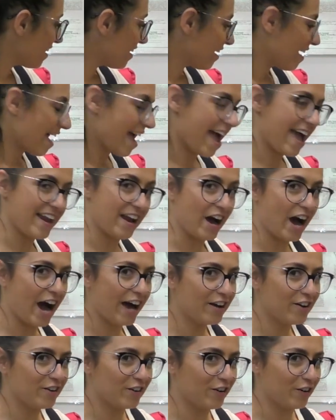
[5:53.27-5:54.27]
And I
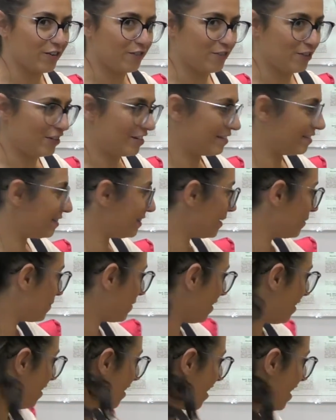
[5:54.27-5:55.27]
don't know if you can see
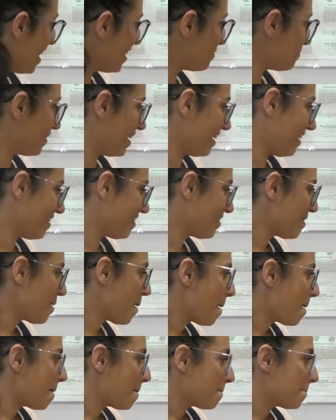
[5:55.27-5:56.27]
behind me,
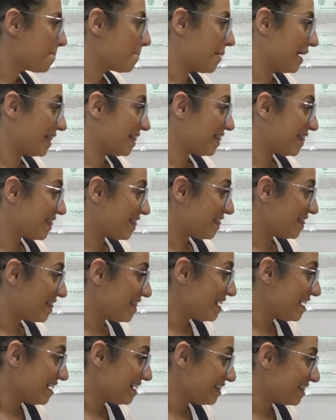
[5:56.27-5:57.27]
but
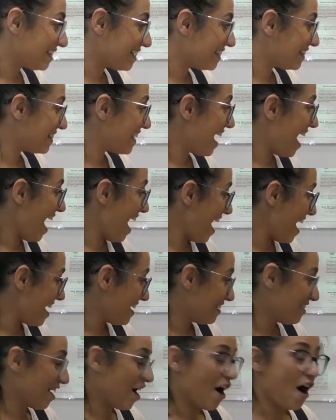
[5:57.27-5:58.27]
this is the
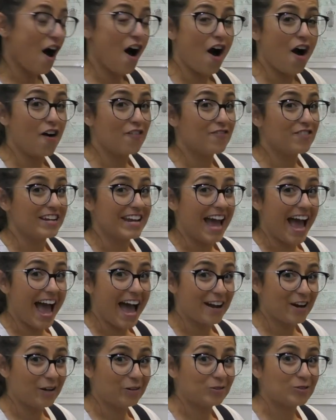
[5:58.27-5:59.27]
head of an
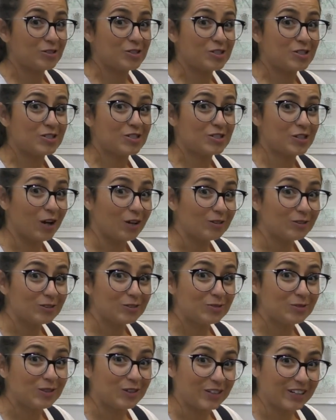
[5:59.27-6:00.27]
adult
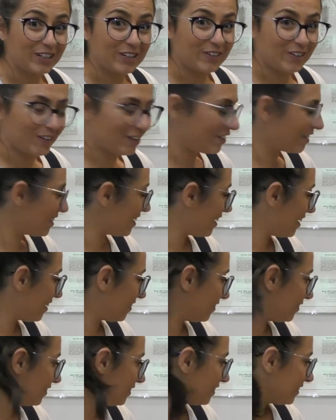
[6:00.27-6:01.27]
saltwater
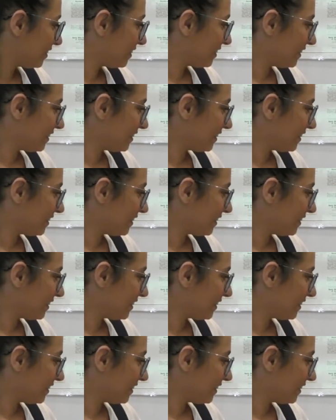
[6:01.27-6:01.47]
crocodile.